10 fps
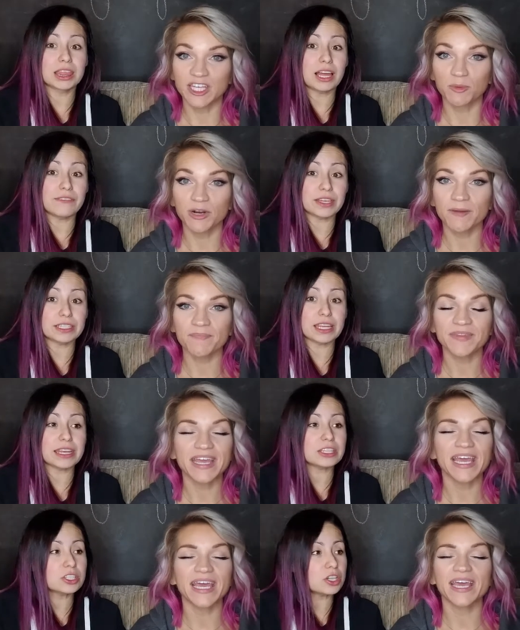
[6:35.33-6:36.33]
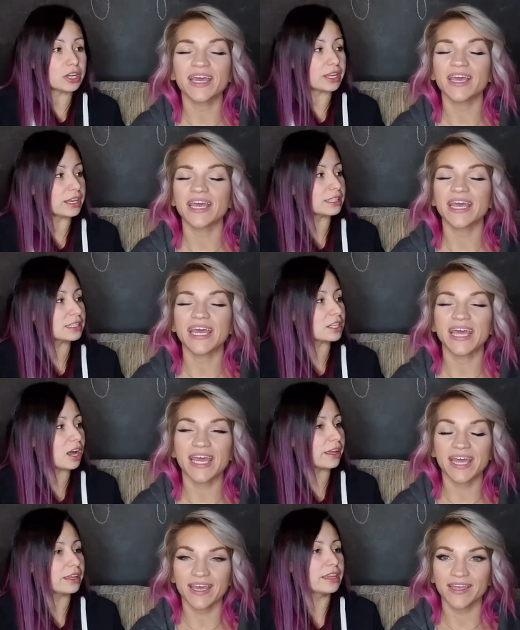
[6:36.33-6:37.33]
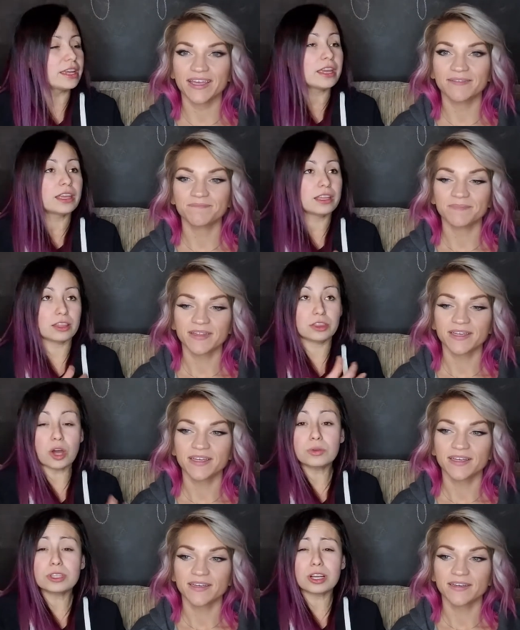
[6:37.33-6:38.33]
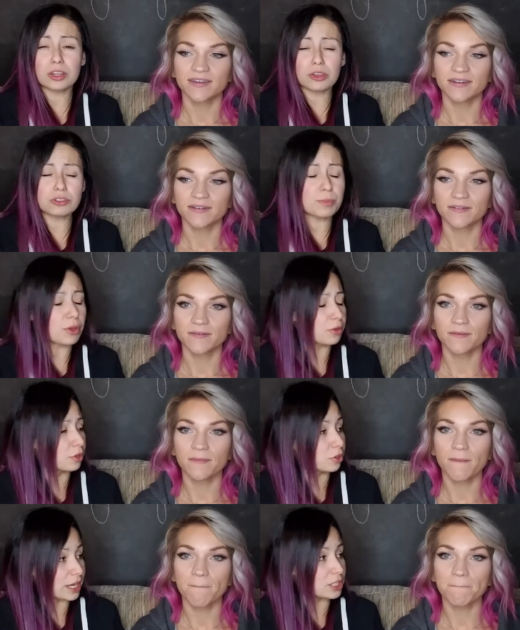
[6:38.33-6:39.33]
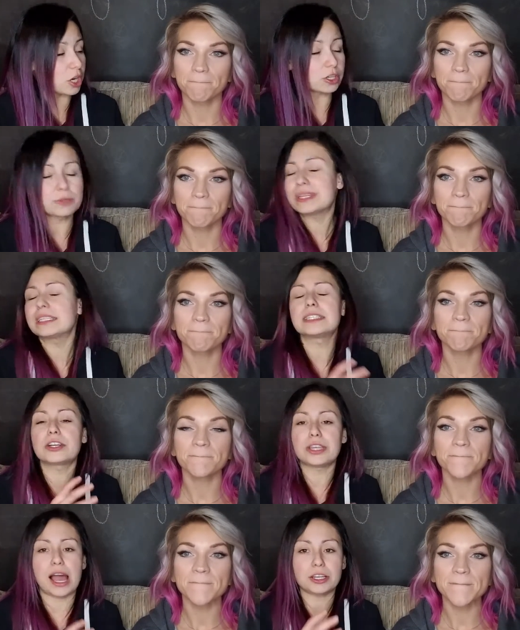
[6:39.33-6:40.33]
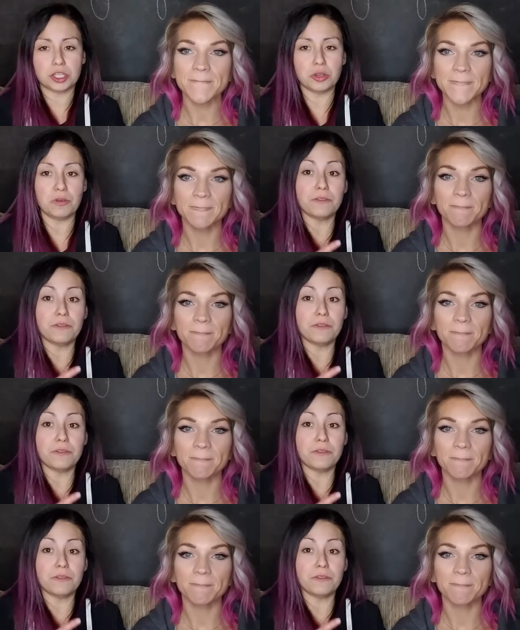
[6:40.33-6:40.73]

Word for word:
Speaker 1: Gilbert. Love it, and it's good, and it's not. Those are those are both great starters because they're not too